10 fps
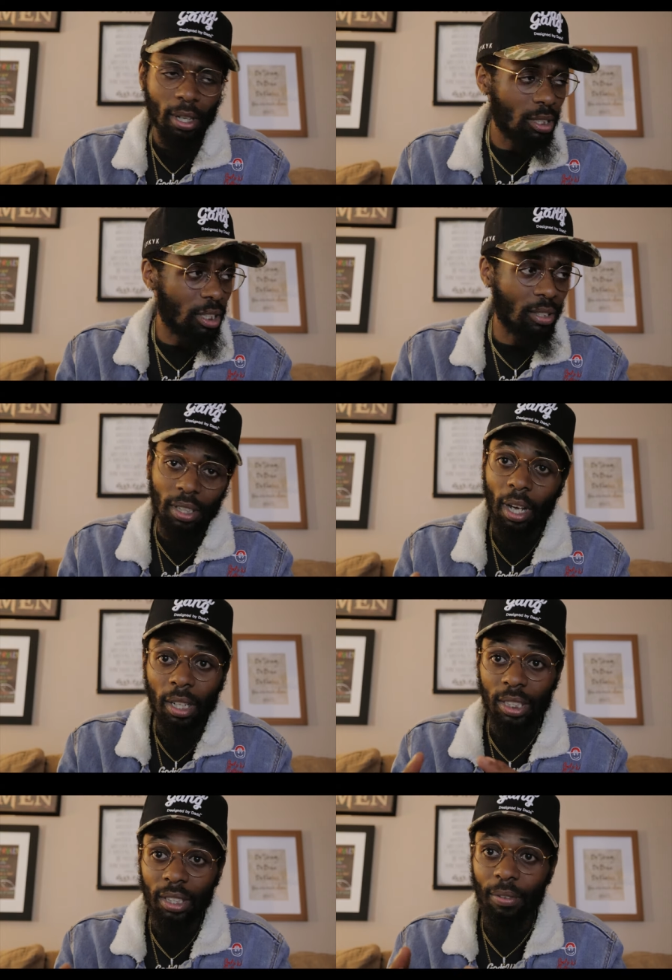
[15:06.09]

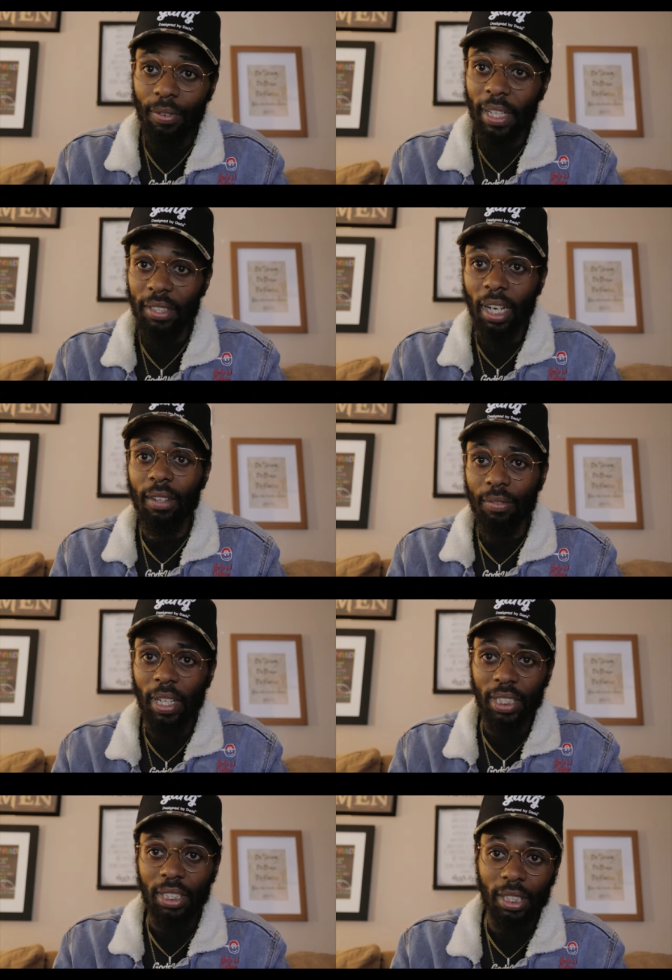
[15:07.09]
Us in the faith gotta
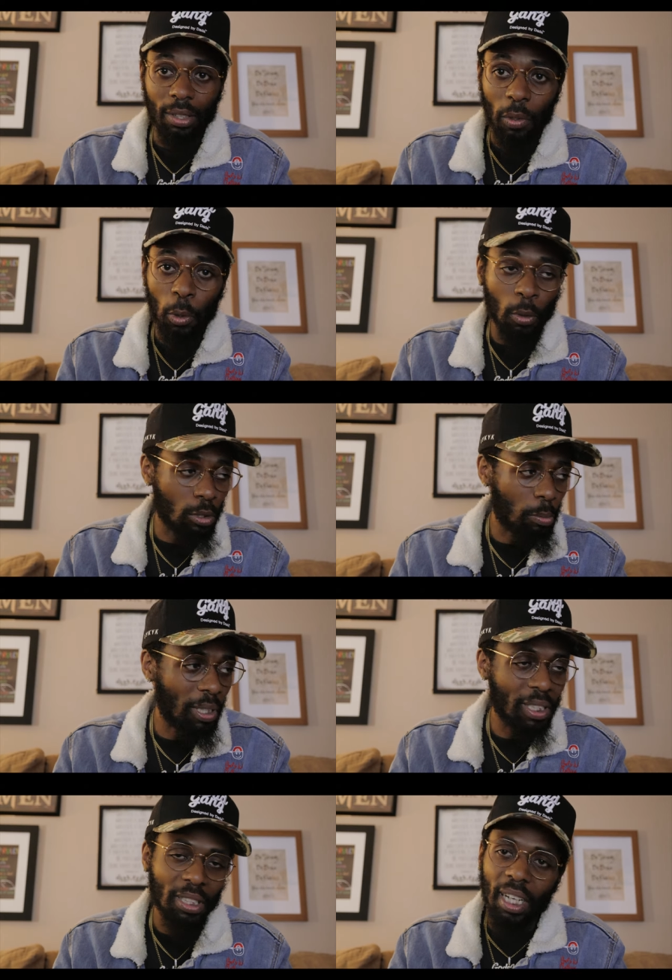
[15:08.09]
face things, of course,
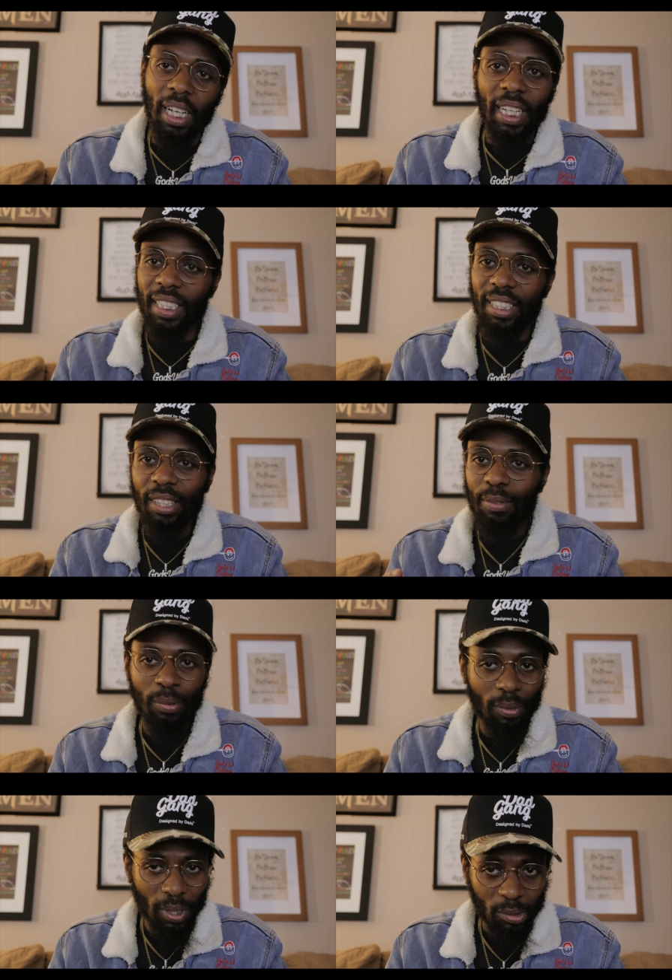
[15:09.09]
but it's
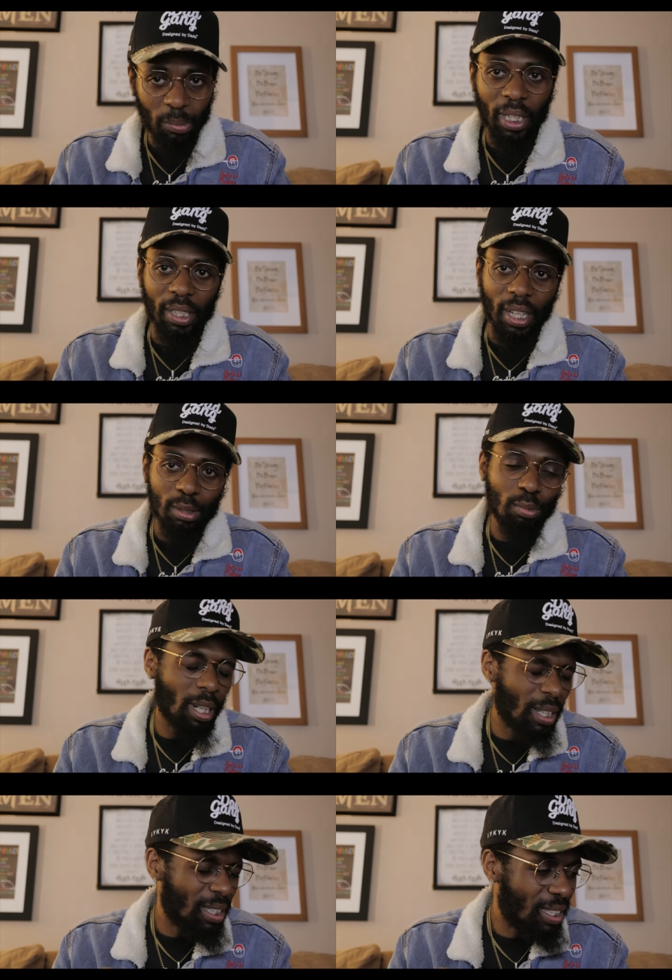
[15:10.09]
different for us men. That's
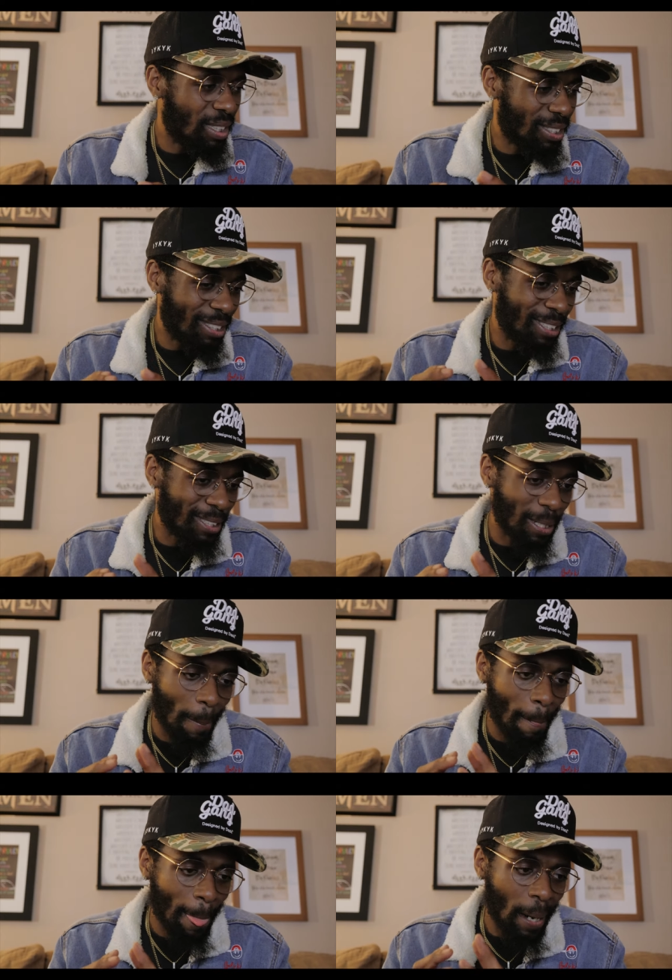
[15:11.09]
why it's
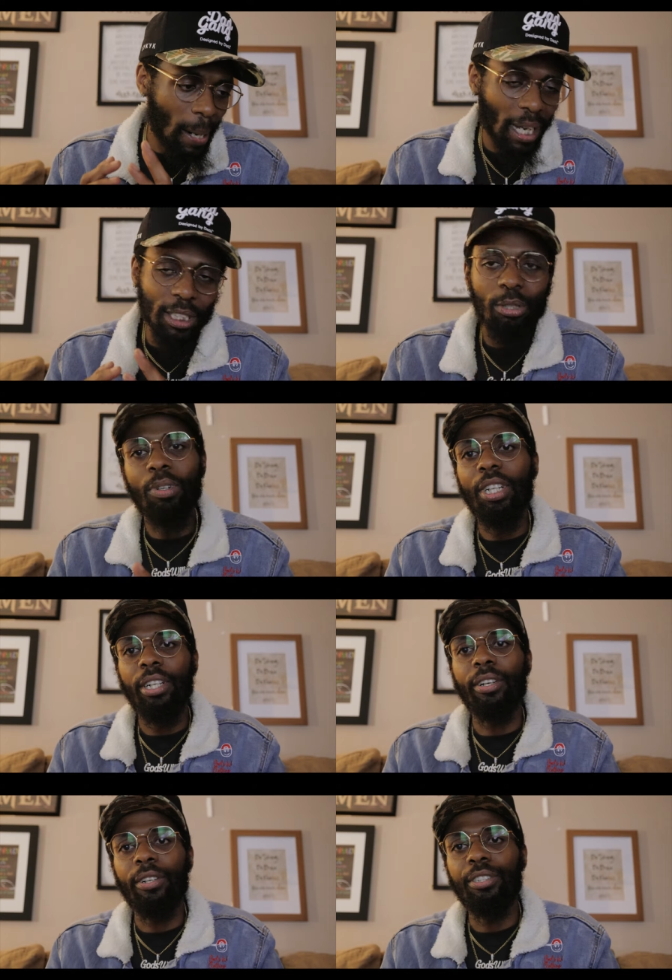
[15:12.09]
I just want
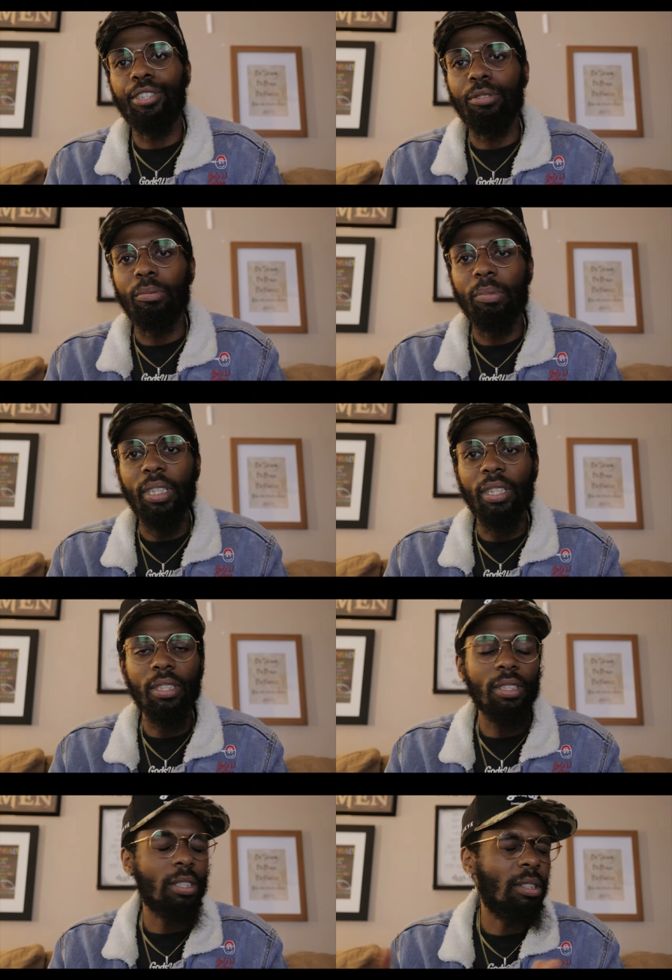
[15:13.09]
to encourage you,
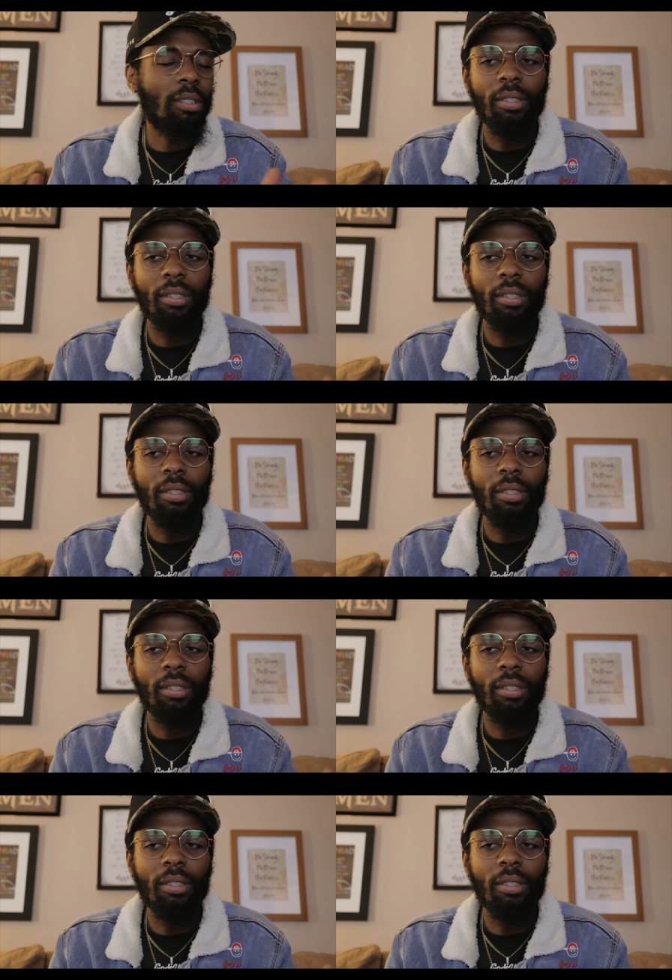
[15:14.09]
because